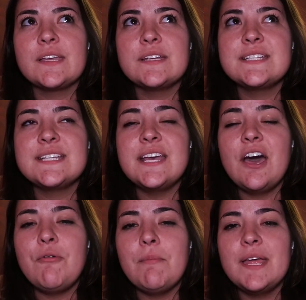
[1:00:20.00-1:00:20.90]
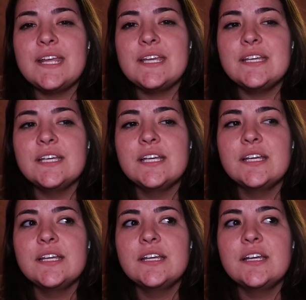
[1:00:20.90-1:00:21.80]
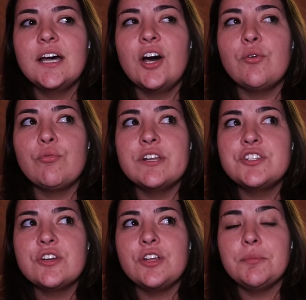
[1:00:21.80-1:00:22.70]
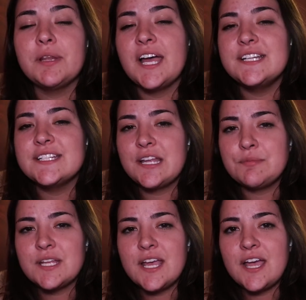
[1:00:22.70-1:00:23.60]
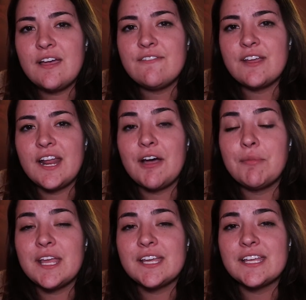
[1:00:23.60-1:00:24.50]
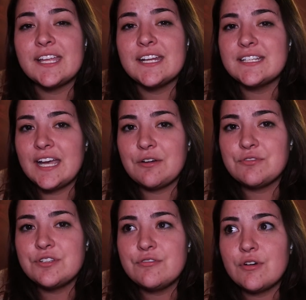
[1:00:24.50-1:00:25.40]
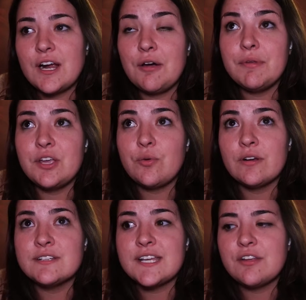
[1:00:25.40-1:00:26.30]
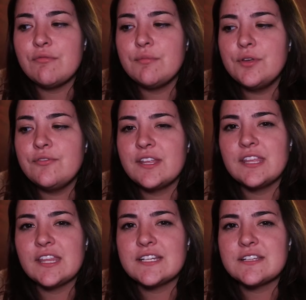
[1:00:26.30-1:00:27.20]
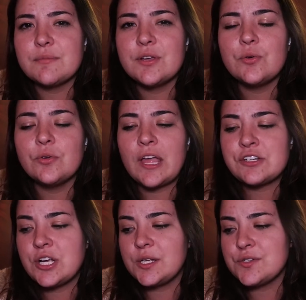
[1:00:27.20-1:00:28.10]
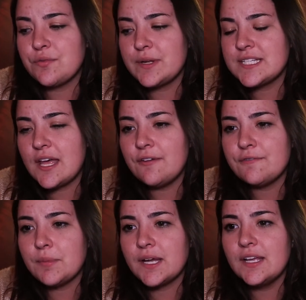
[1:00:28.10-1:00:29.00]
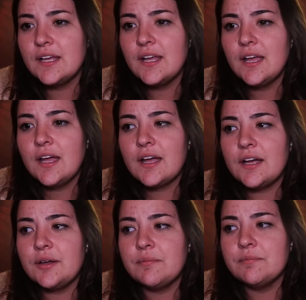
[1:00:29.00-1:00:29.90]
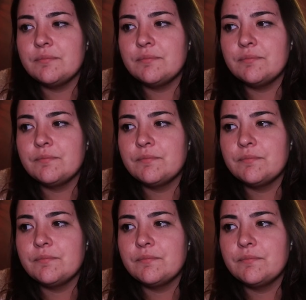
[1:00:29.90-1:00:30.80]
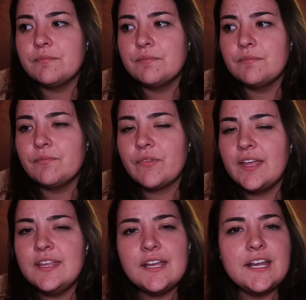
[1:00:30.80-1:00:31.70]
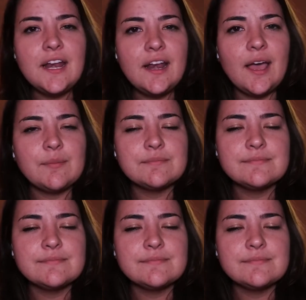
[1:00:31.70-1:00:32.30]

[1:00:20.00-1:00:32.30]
see how many original applied steps I have and how many I can get it down to, or how many queries I can remove. I think that's going to be a cool challenge for myself, but I think I need a nap.